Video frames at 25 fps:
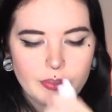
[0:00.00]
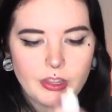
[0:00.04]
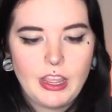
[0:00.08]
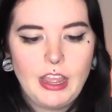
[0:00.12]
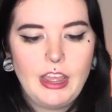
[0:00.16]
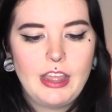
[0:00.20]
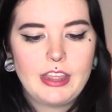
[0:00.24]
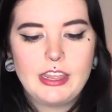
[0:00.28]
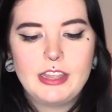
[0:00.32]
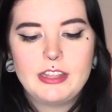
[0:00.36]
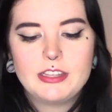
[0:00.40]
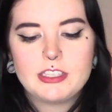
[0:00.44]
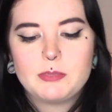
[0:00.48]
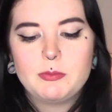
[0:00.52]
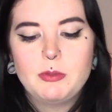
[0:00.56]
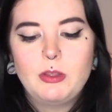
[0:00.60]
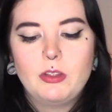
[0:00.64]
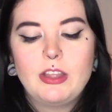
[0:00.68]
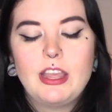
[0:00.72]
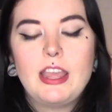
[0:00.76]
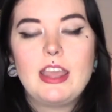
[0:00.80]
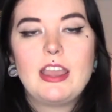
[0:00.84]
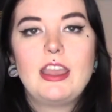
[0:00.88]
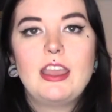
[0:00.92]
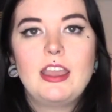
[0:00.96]
I can't
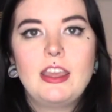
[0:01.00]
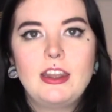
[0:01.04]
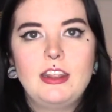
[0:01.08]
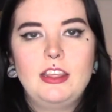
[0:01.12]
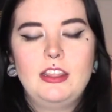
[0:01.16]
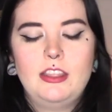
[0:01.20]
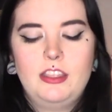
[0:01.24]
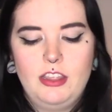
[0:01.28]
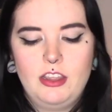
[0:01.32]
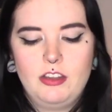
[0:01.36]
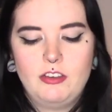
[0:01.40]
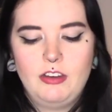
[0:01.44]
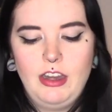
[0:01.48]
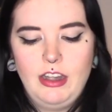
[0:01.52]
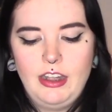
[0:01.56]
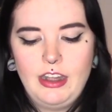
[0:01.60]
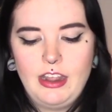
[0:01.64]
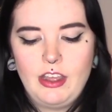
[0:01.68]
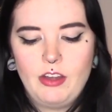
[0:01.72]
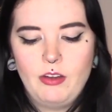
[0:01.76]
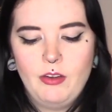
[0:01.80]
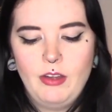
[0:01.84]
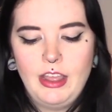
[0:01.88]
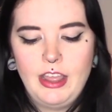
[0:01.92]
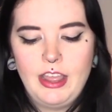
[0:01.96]
smell anything right
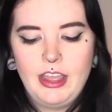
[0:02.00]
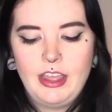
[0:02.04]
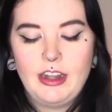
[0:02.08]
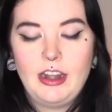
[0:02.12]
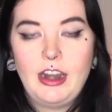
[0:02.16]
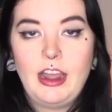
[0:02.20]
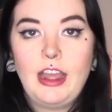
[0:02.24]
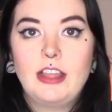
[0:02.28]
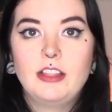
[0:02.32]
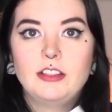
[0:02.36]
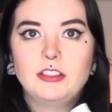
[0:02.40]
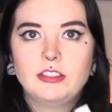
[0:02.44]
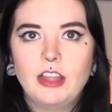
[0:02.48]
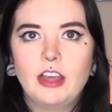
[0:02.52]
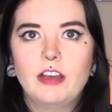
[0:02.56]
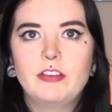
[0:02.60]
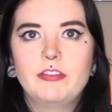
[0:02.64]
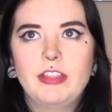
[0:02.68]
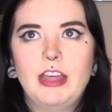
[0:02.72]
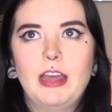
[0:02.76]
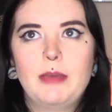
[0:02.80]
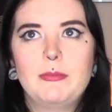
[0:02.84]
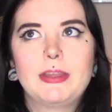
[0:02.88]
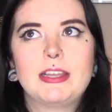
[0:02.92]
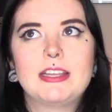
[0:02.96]
now, and I love
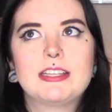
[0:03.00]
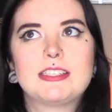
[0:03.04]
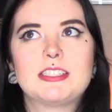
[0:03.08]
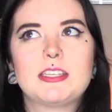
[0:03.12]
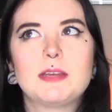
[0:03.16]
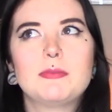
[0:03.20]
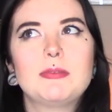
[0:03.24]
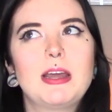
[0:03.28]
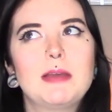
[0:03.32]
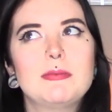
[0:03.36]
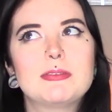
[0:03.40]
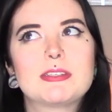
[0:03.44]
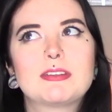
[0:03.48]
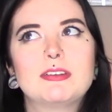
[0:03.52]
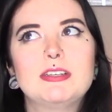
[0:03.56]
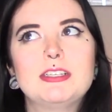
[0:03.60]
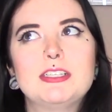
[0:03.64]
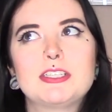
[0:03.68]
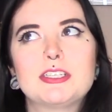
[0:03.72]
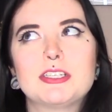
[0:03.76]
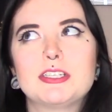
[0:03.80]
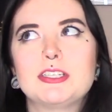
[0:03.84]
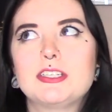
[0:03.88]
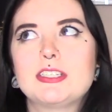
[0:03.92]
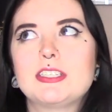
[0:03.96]
that because sometimes
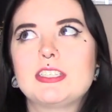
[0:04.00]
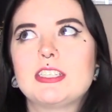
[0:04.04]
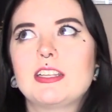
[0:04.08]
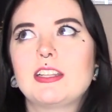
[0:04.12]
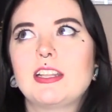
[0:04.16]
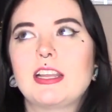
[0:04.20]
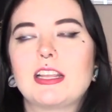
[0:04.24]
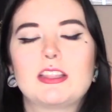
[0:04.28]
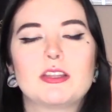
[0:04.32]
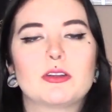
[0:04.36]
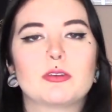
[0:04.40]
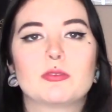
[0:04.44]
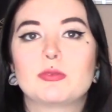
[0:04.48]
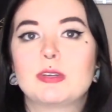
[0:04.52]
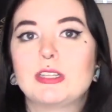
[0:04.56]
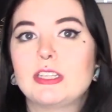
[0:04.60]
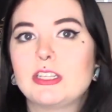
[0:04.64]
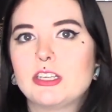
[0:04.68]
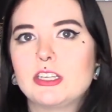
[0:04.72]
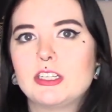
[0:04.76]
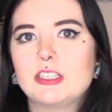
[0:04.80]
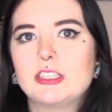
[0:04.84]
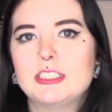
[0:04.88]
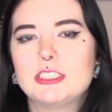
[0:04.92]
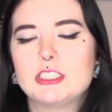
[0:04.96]
cleansers, like they're really
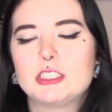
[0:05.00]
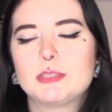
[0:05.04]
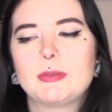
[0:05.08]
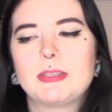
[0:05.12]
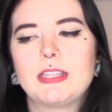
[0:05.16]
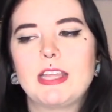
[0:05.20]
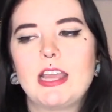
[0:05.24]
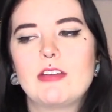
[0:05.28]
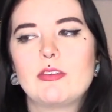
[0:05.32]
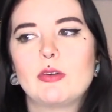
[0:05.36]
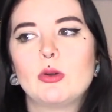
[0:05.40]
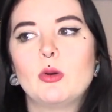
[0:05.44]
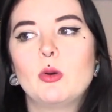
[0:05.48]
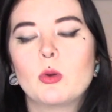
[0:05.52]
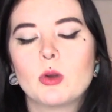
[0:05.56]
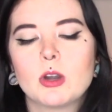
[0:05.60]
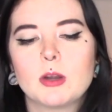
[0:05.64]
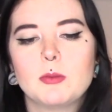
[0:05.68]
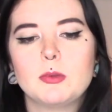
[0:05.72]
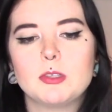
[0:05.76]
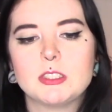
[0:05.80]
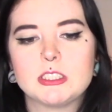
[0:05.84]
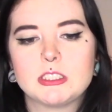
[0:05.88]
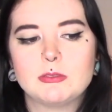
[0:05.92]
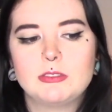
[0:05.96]
good cleansers, but they have a
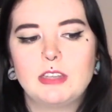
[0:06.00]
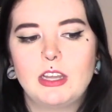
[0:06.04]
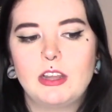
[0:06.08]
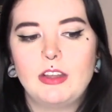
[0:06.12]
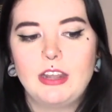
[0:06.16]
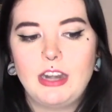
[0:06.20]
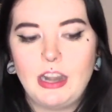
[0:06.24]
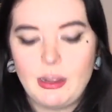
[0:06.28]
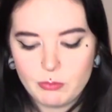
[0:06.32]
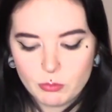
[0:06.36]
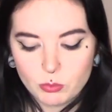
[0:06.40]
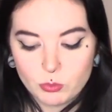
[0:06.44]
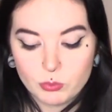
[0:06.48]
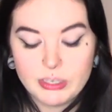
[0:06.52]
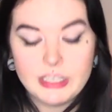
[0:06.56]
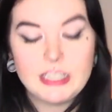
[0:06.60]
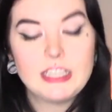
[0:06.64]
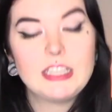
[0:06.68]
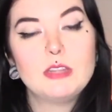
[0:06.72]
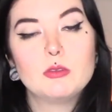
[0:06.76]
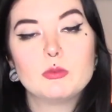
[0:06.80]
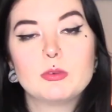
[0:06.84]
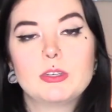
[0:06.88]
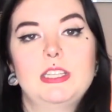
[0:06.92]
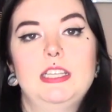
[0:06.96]
horrible smell, and I'm
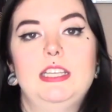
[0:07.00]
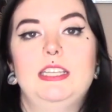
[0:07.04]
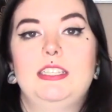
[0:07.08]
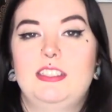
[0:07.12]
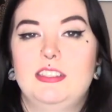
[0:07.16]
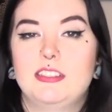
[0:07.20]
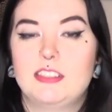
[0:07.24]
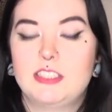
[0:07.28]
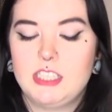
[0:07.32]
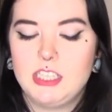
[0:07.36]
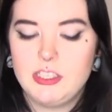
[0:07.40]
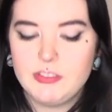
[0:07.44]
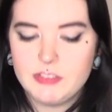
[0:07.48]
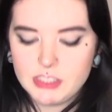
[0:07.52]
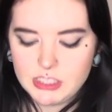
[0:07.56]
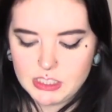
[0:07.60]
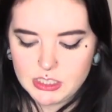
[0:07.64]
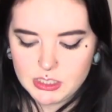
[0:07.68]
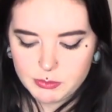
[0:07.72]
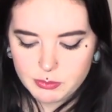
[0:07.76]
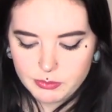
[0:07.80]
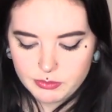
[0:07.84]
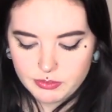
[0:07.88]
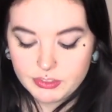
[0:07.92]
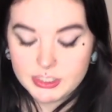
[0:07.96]
really, really sensitive to,
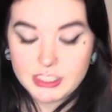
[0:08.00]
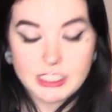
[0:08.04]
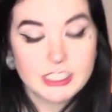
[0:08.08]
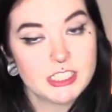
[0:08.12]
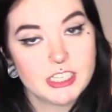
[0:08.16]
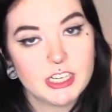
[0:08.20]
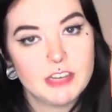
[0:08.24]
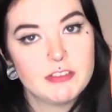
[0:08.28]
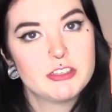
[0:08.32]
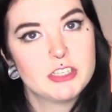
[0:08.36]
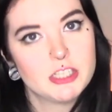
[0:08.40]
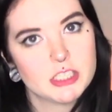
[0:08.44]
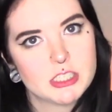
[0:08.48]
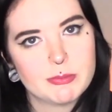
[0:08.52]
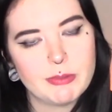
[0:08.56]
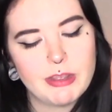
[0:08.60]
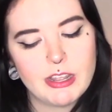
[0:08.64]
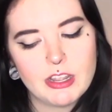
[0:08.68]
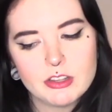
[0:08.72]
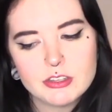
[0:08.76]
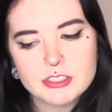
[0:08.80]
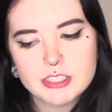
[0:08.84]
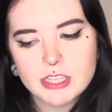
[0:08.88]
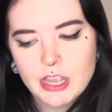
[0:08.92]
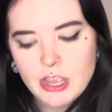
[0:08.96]
sensitive to
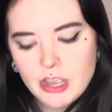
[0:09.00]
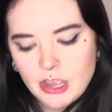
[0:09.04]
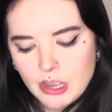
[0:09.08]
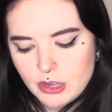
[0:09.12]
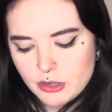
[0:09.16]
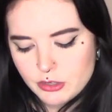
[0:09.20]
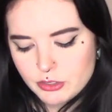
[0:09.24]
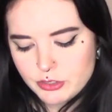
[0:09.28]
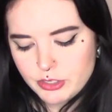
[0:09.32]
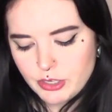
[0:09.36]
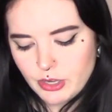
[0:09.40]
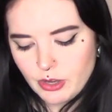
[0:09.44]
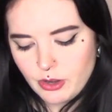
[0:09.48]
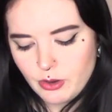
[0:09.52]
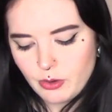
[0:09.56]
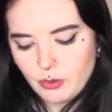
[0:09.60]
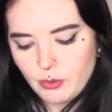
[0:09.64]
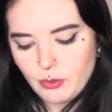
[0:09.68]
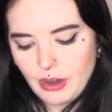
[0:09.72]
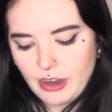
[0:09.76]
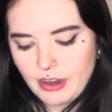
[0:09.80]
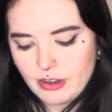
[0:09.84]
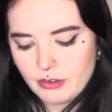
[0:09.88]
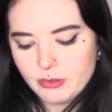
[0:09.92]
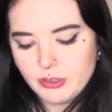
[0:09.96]
smells,
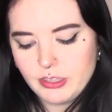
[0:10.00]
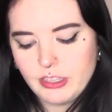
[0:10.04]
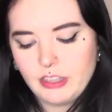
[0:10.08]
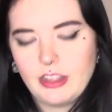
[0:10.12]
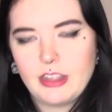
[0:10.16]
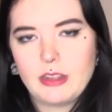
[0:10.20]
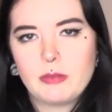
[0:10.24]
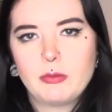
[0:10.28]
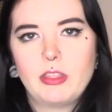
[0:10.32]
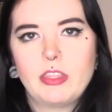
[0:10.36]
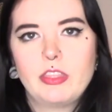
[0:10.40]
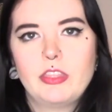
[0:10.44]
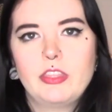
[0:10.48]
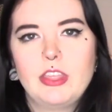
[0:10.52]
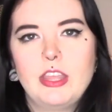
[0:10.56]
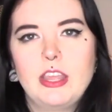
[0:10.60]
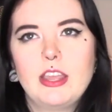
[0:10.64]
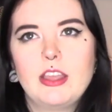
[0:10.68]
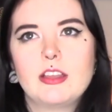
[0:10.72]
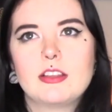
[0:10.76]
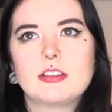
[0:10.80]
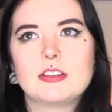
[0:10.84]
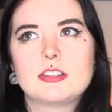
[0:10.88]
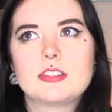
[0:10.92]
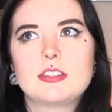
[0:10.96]
so I really like when
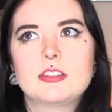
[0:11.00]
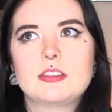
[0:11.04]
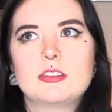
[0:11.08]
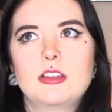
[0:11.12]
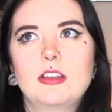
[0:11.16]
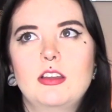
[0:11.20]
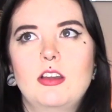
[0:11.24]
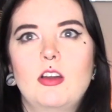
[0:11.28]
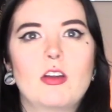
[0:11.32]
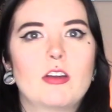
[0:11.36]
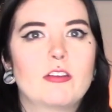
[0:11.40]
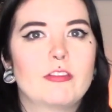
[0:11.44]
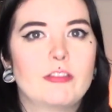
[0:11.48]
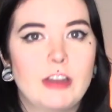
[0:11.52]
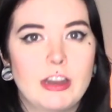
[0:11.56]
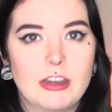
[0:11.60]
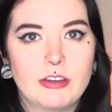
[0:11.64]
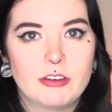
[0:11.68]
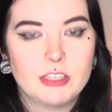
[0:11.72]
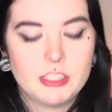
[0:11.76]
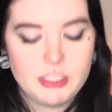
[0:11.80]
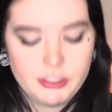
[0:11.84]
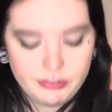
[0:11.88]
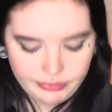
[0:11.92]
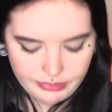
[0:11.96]
things are
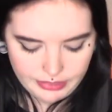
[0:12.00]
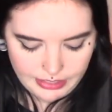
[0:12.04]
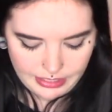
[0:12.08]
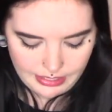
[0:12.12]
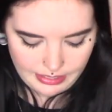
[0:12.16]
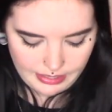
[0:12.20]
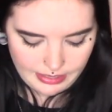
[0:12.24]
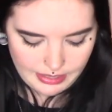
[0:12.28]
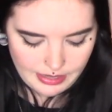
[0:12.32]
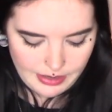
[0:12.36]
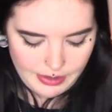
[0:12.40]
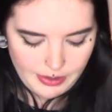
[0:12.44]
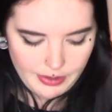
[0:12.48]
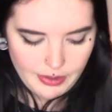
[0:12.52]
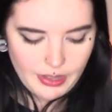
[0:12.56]
fragrance free.